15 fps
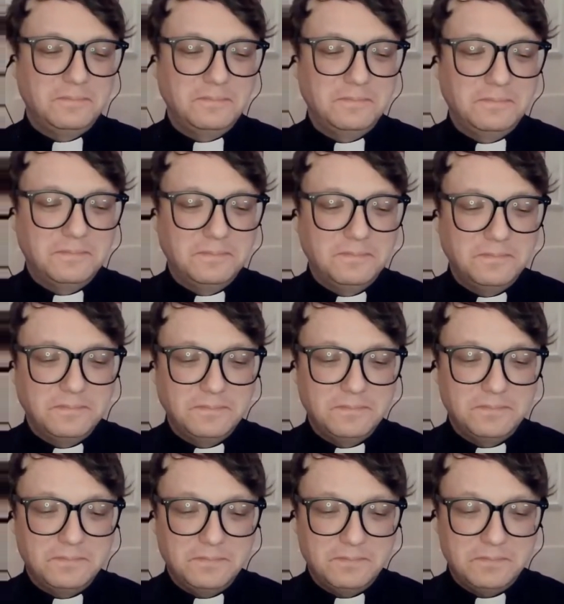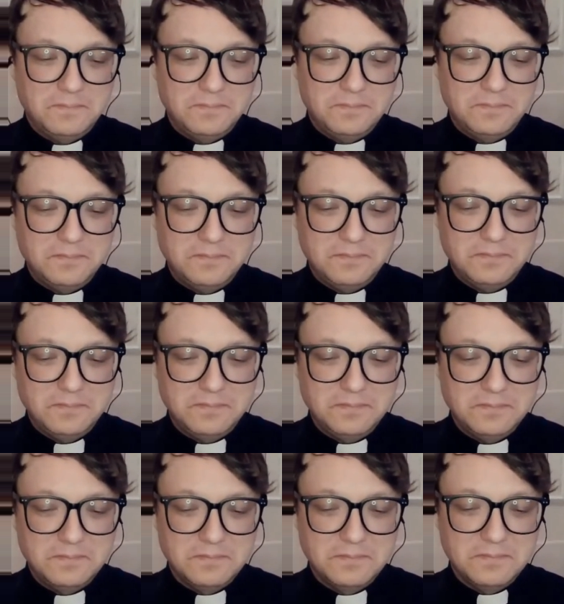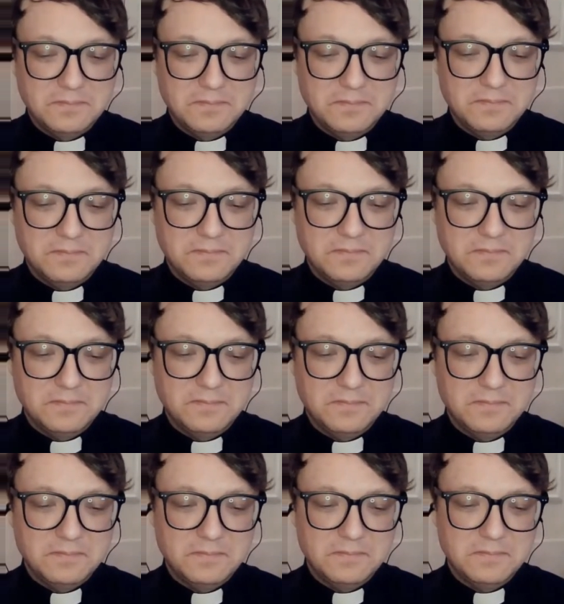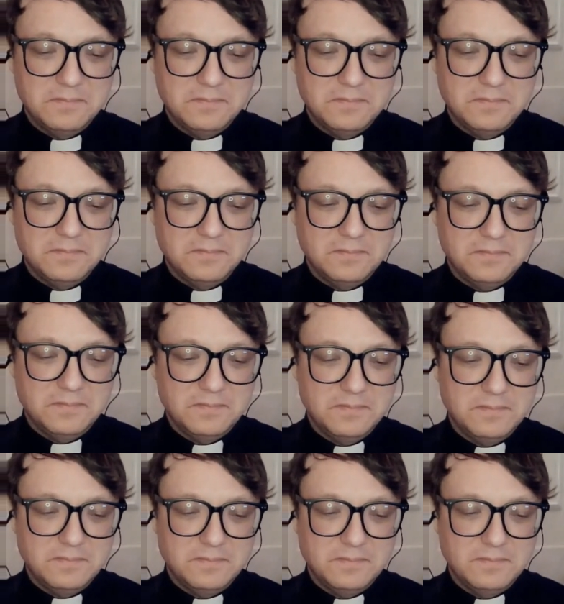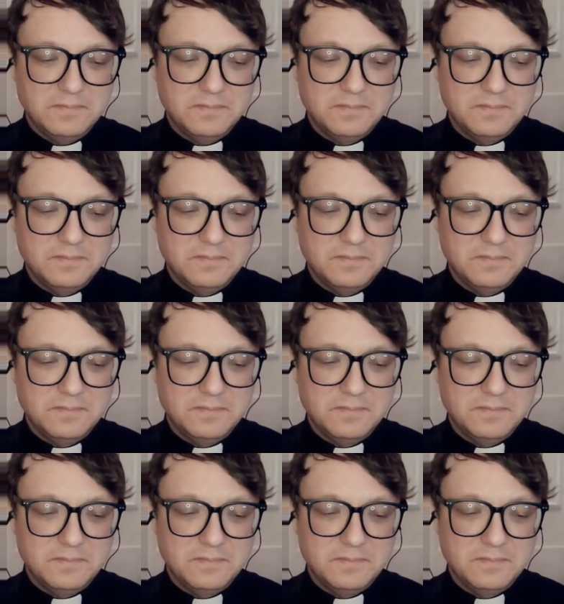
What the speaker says: No words are spoken by the person on screen.